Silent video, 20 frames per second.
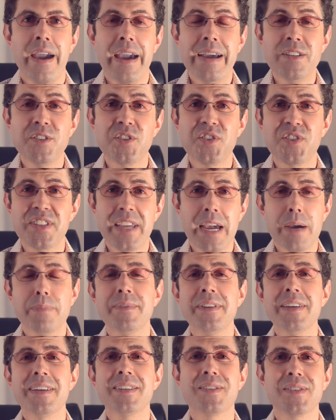And
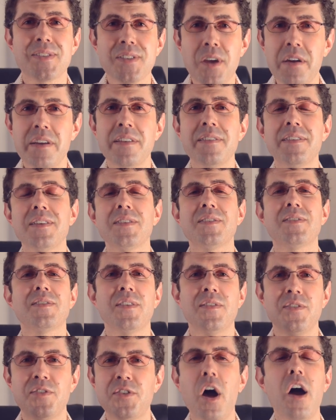skeptics, scientists,
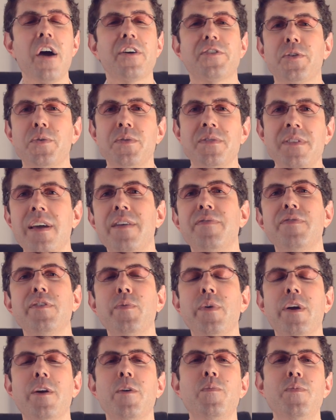and doctors
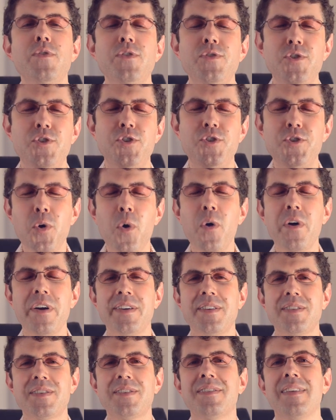everywhere
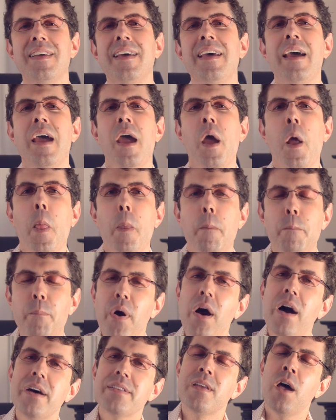rejoiced,
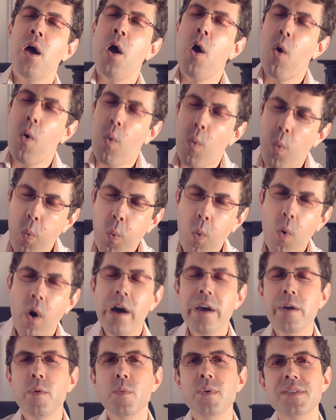but
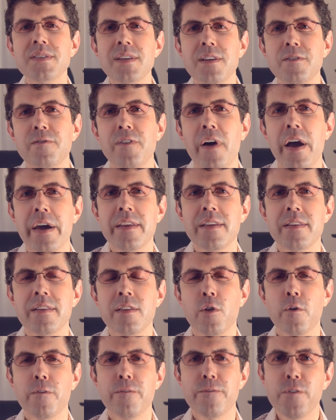why was he invited
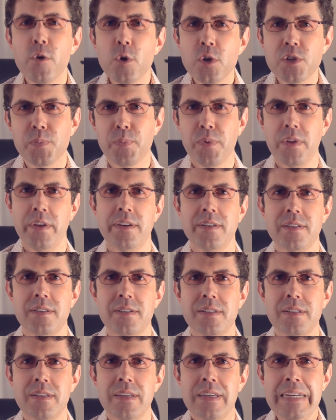in the first
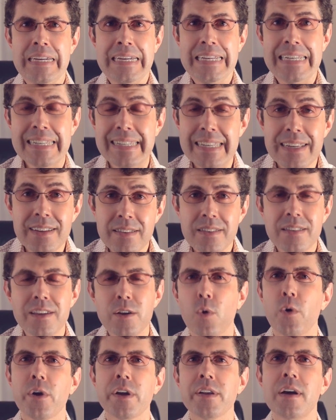place? Didn't the
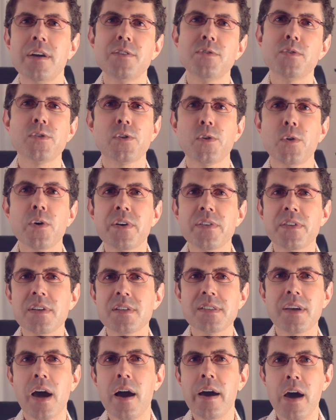organizers look
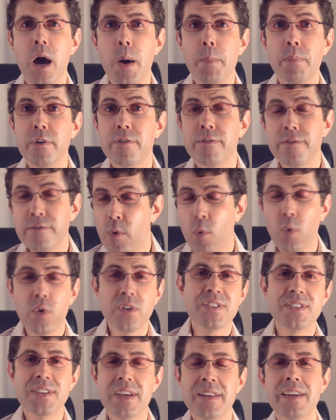this guy up
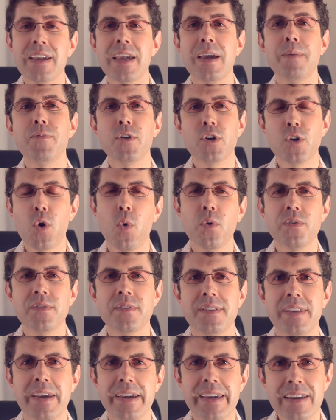before sending him the golden
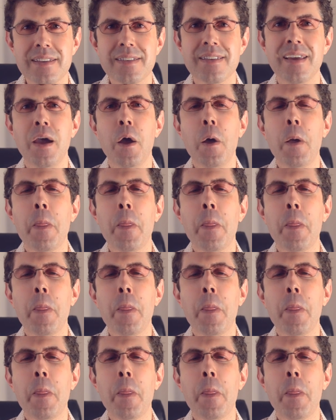ticket?